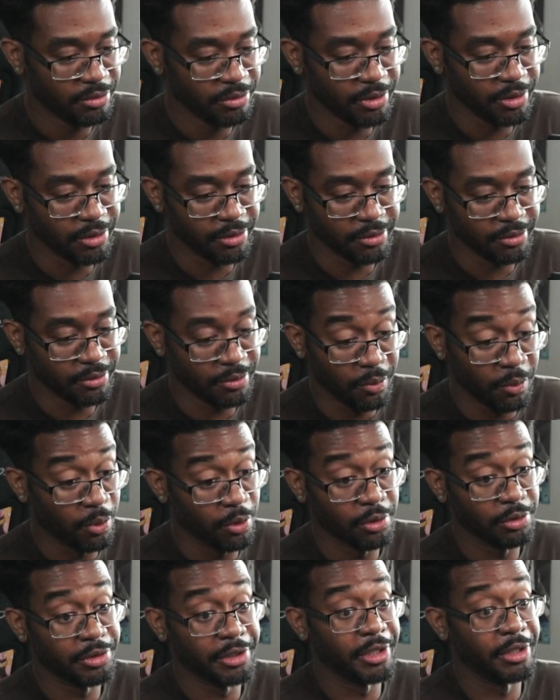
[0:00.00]
you know,
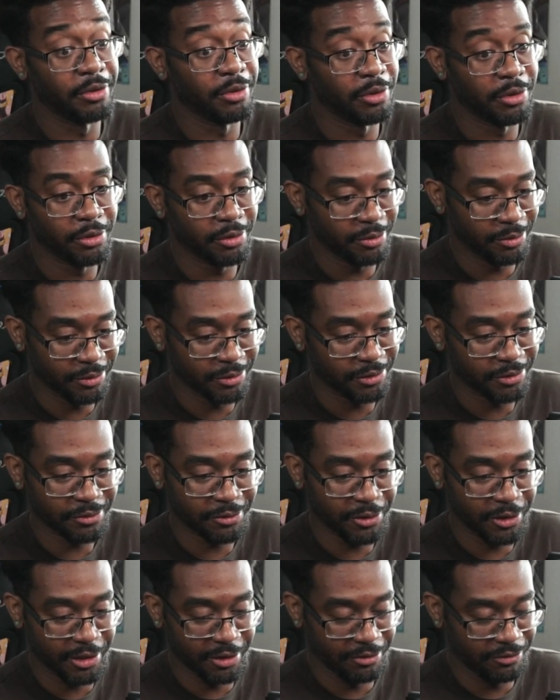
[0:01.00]
World Heroes,
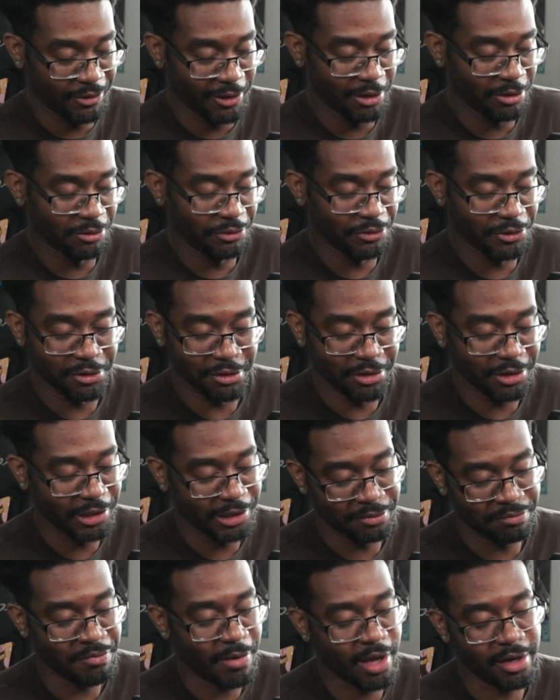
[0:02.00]
freaking Fatal Fury.
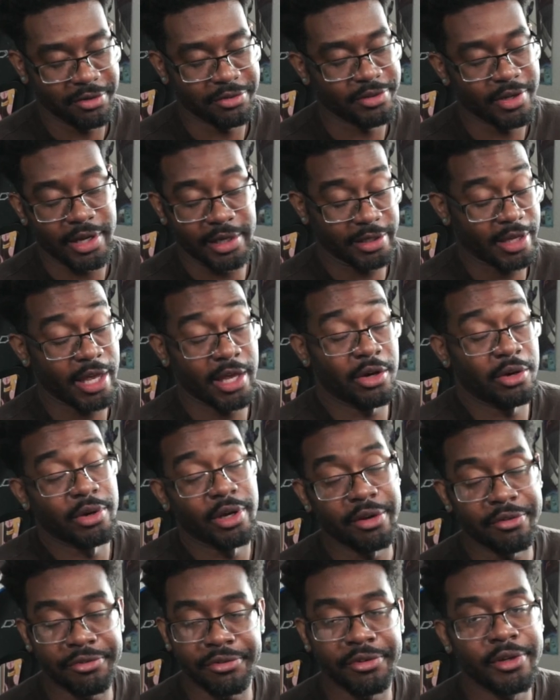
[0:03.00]
It matters not,
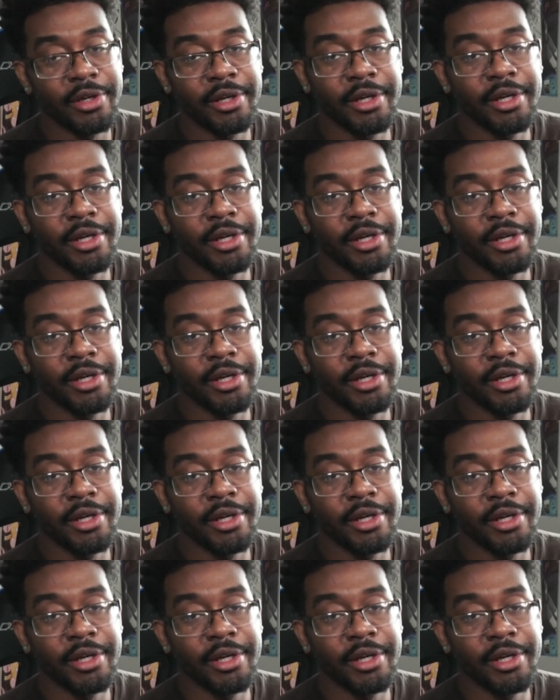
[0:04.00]
KOF.